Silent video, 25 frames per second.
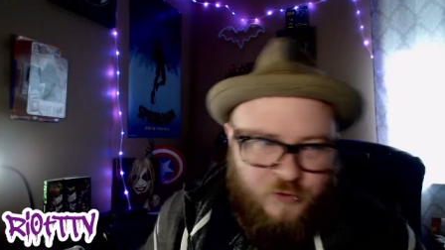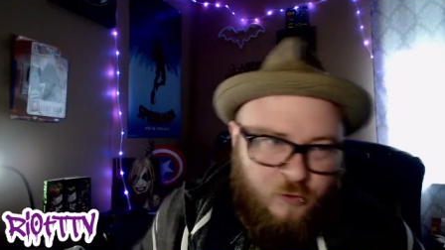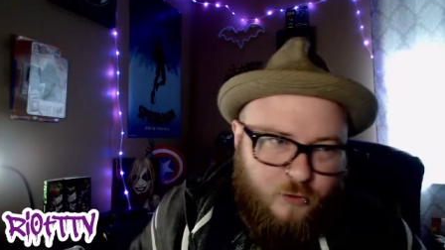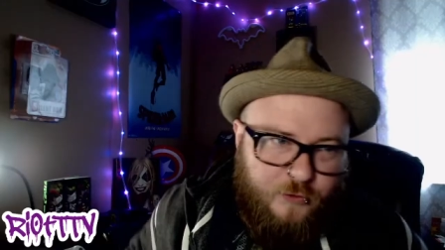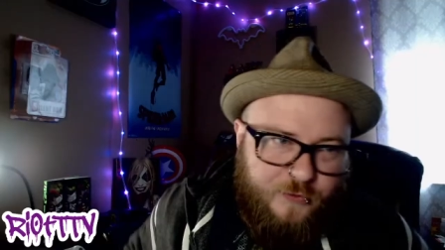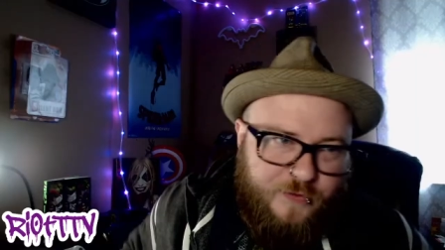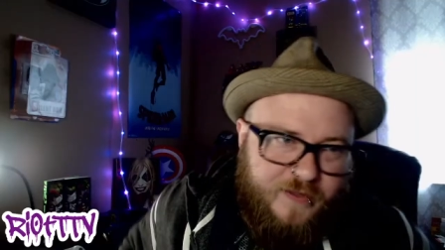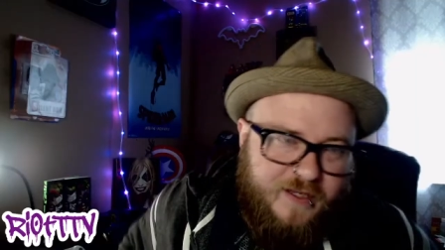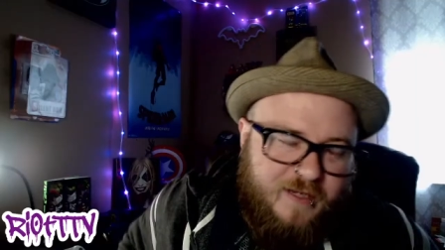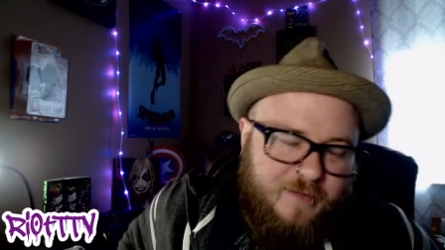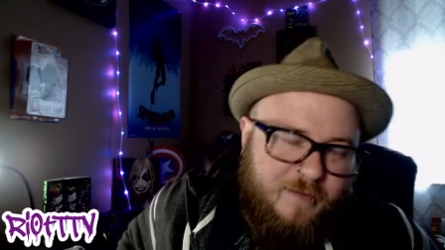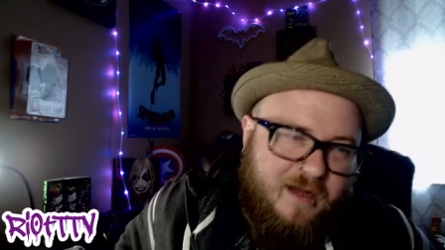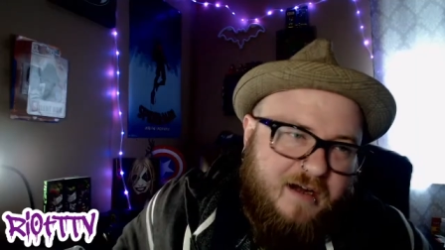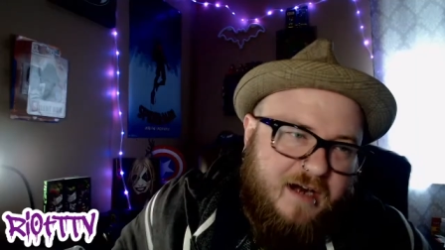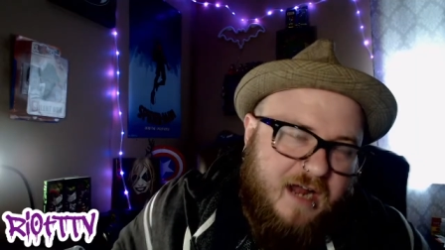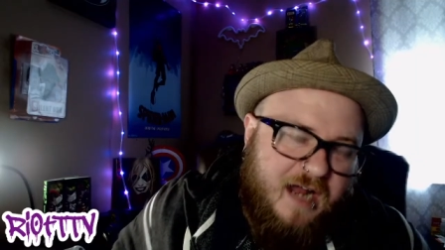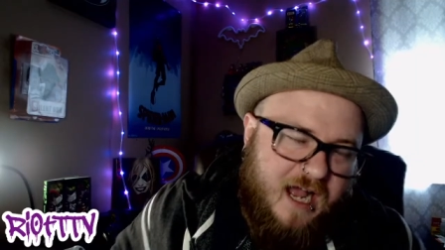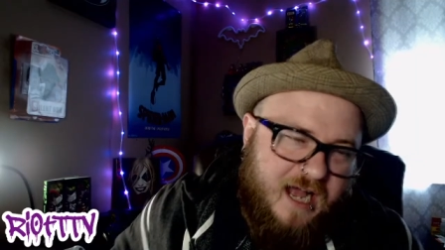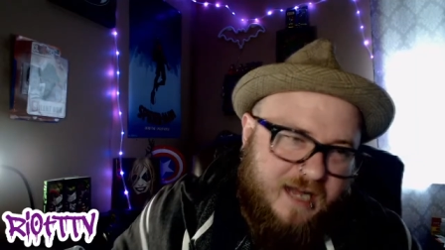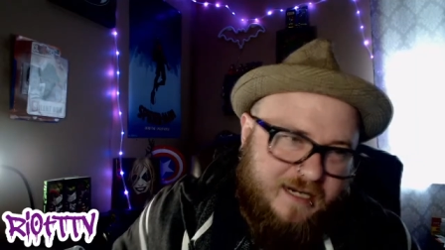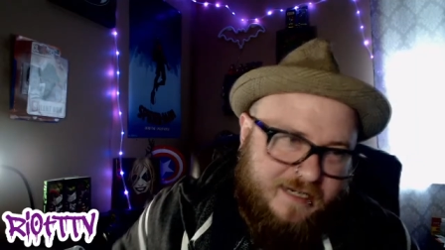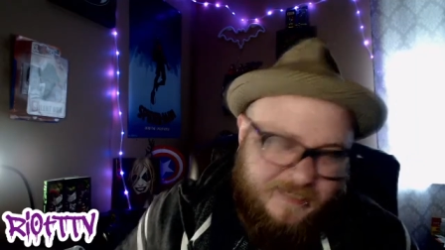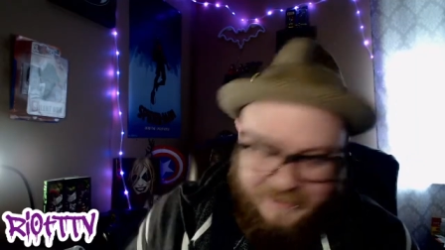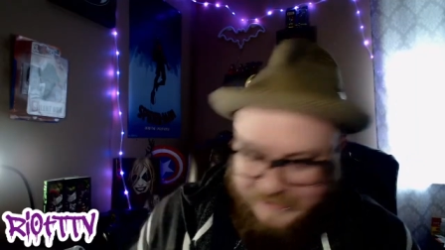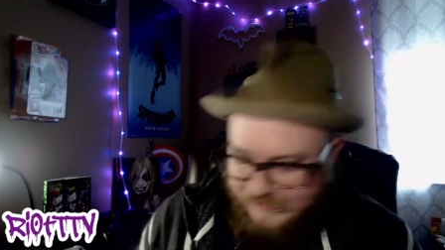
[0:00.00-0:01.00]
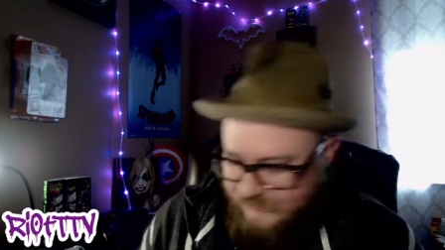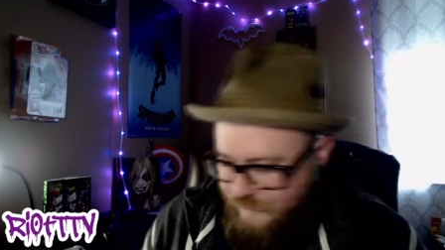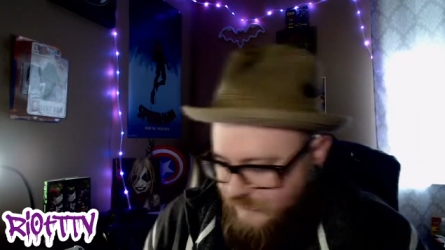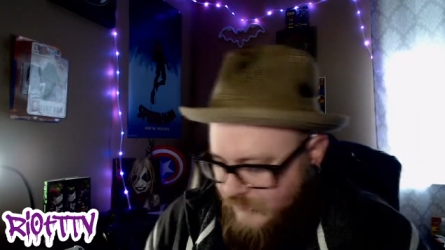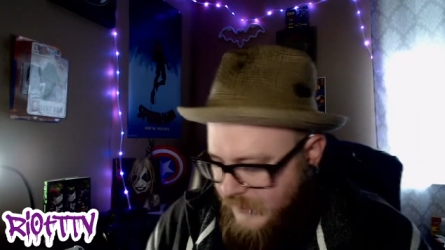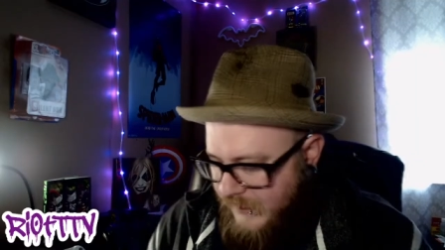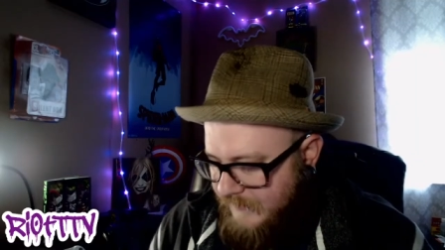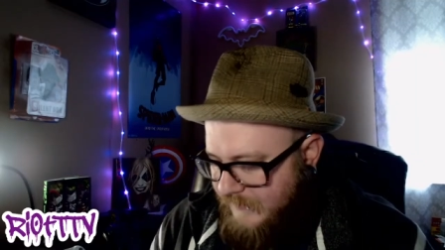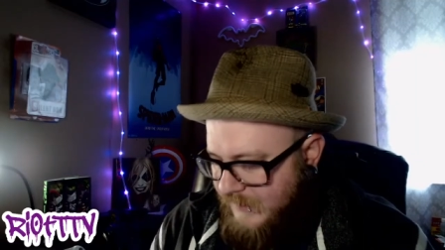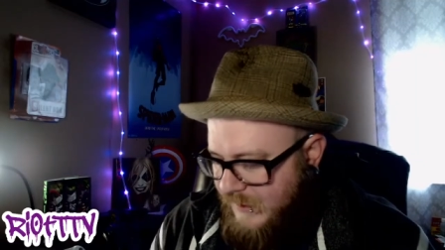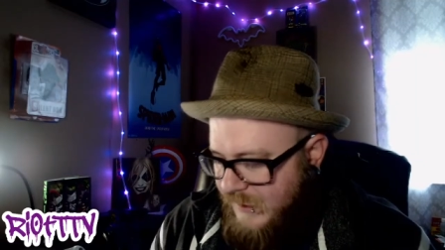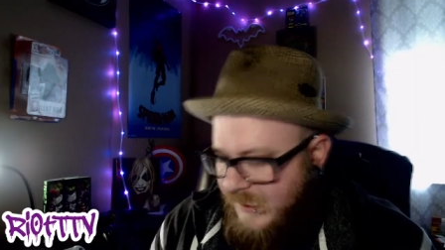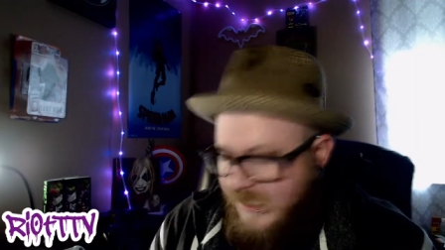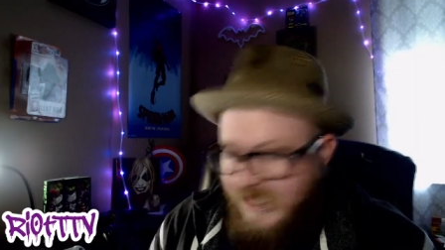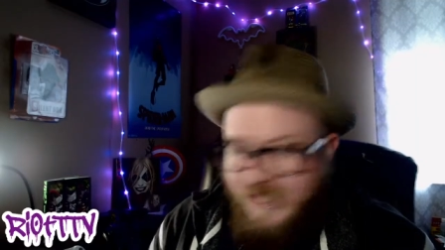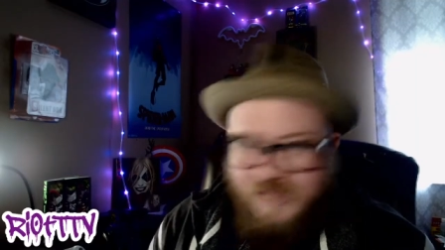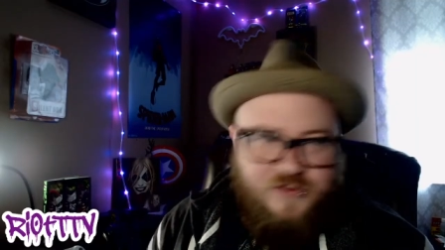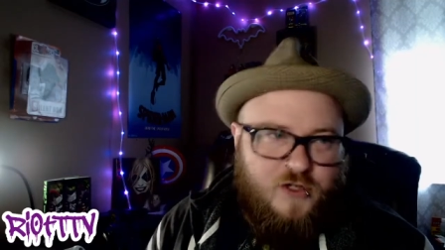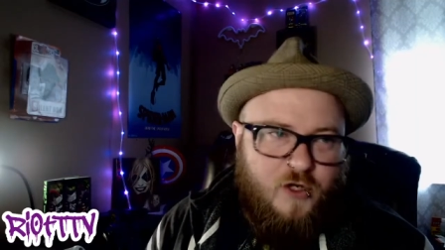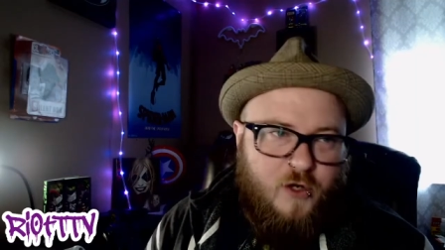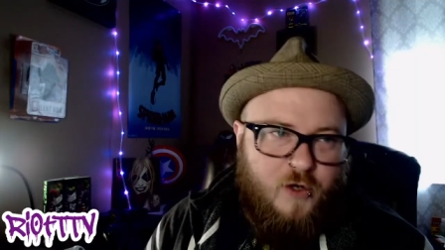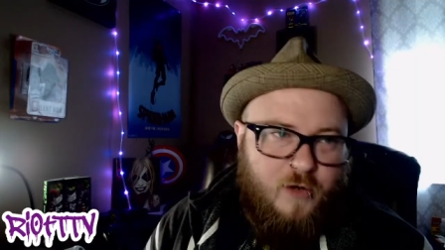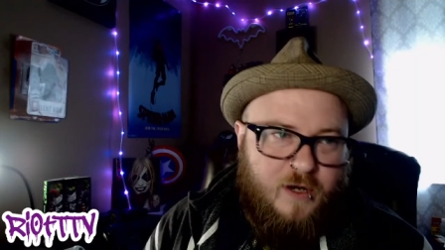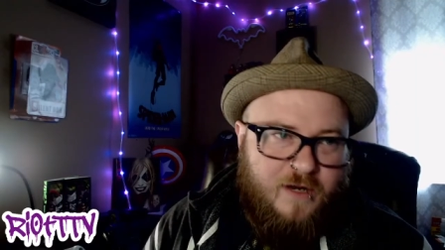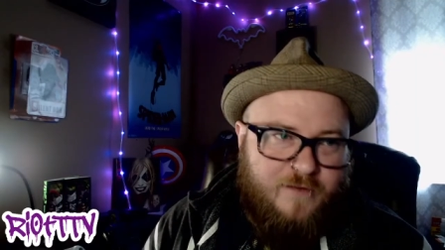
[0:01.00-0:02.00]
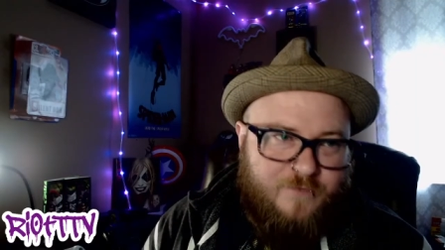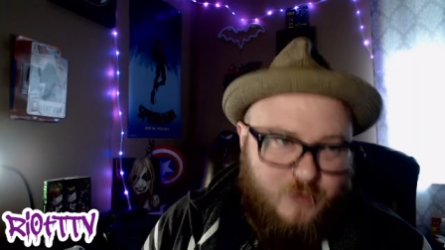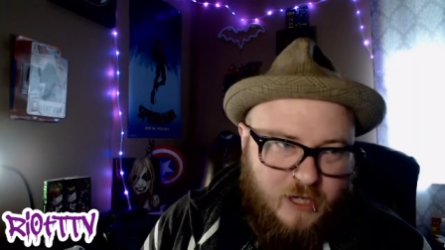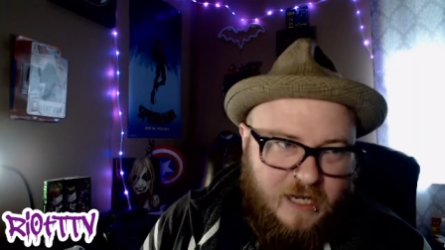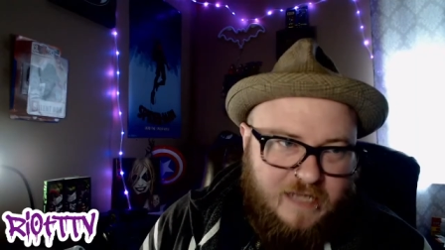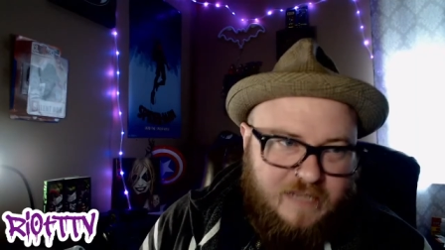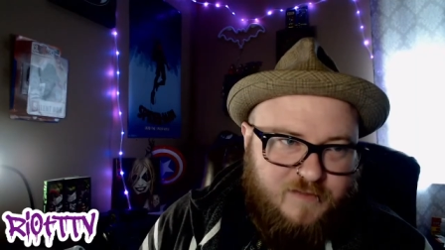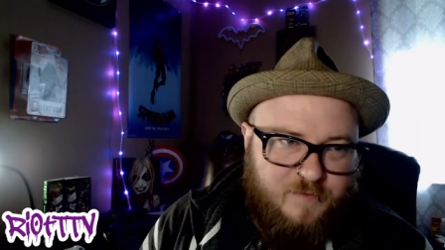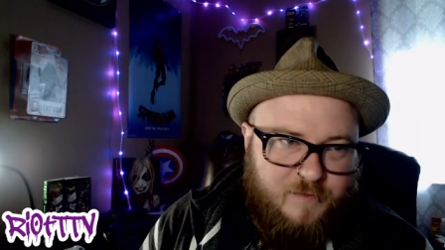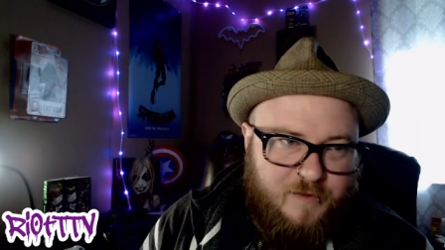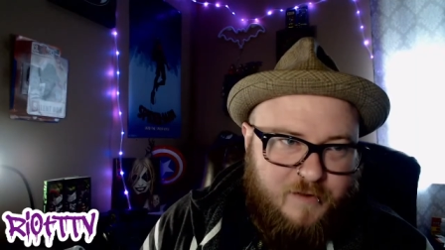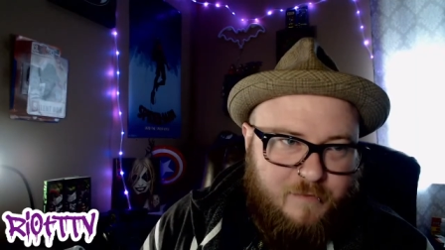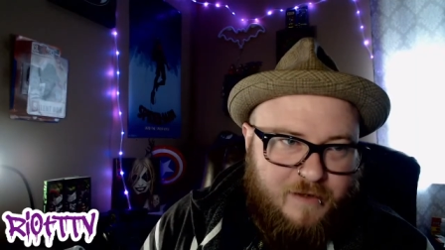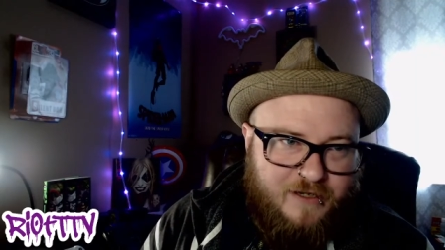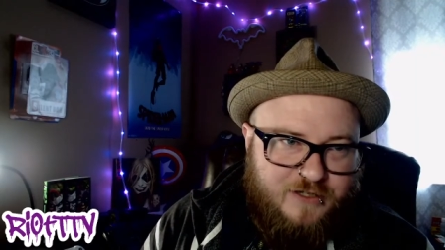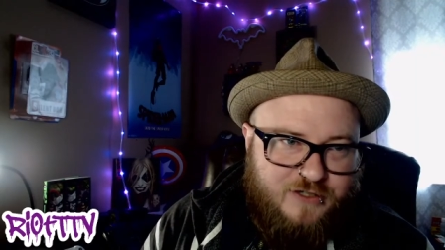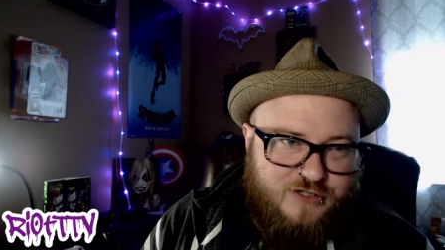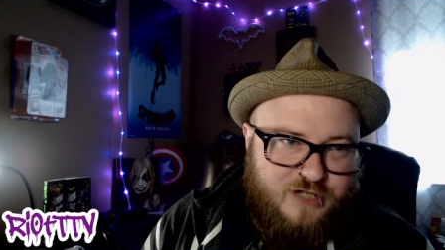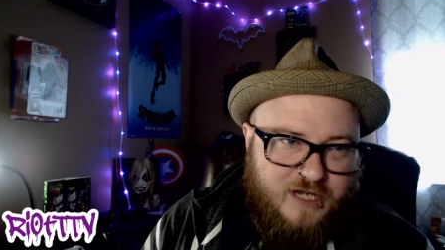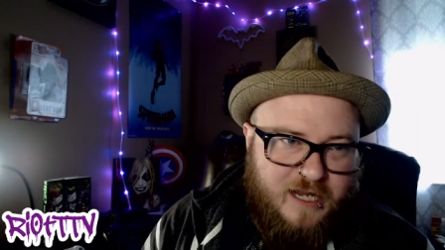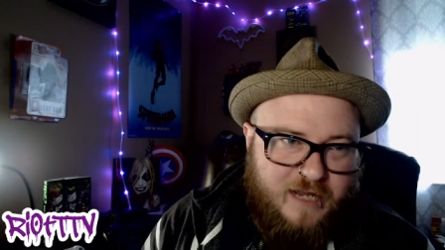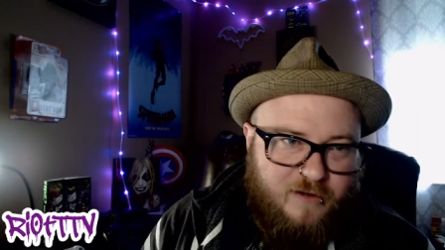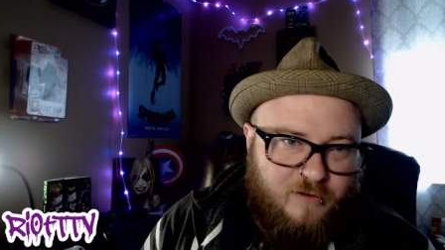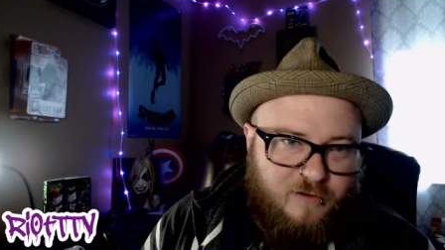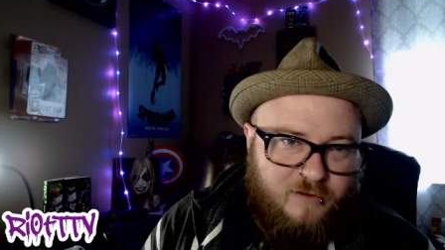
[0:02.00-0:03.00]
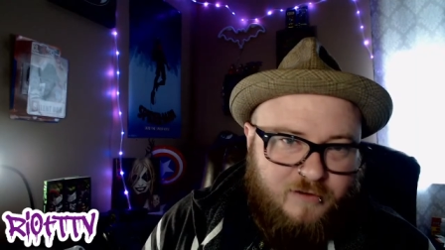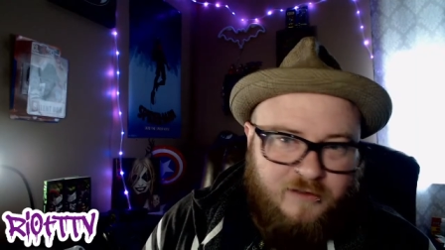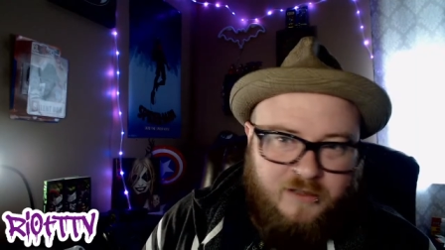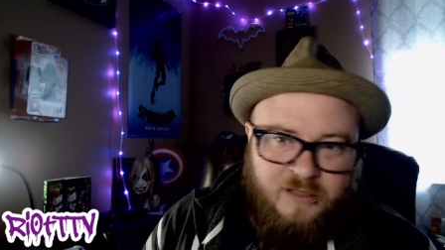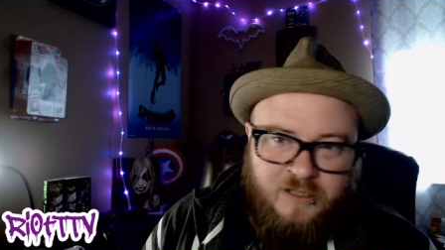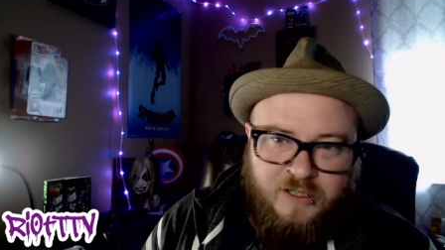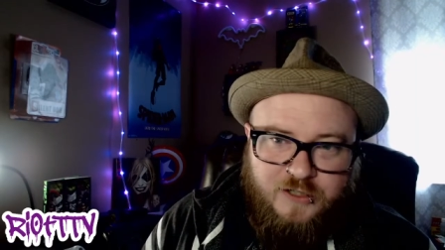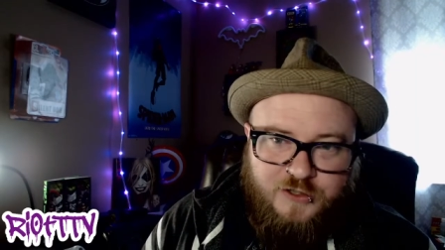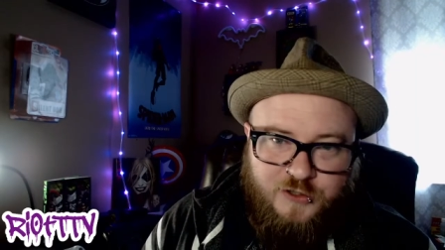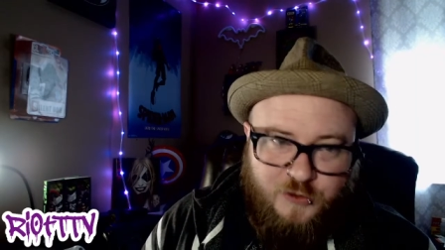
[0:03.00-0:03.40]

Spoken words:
thing about Hotkeys, right? So if you guys have been to my channel,